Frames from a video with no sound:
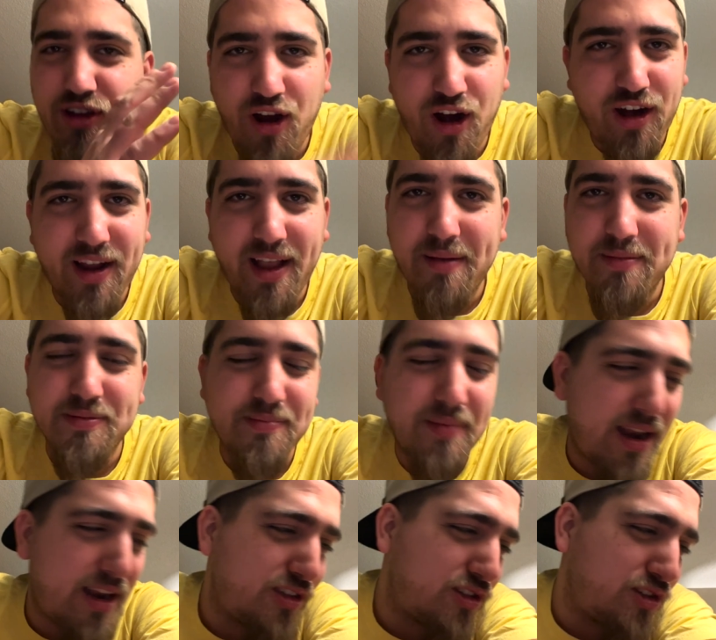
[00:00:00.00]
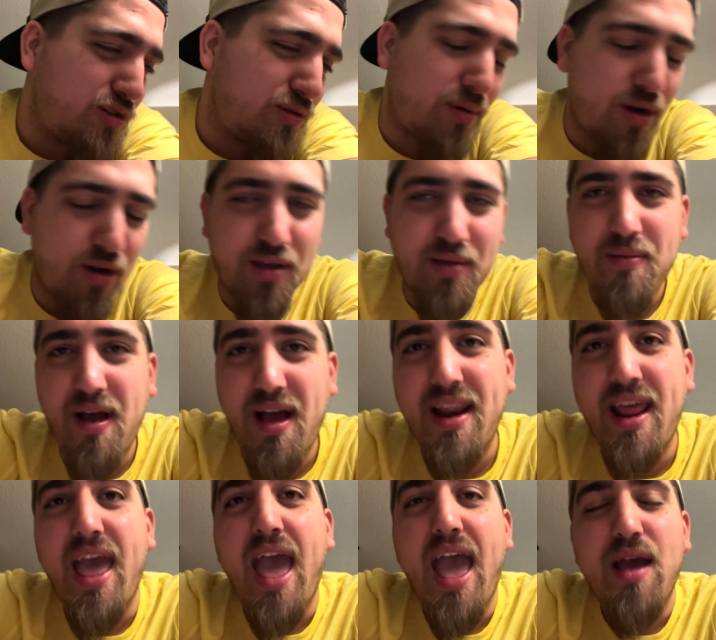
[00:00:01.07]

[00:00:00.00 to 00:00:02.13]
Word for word: card games, MetaZoo, Pokemon.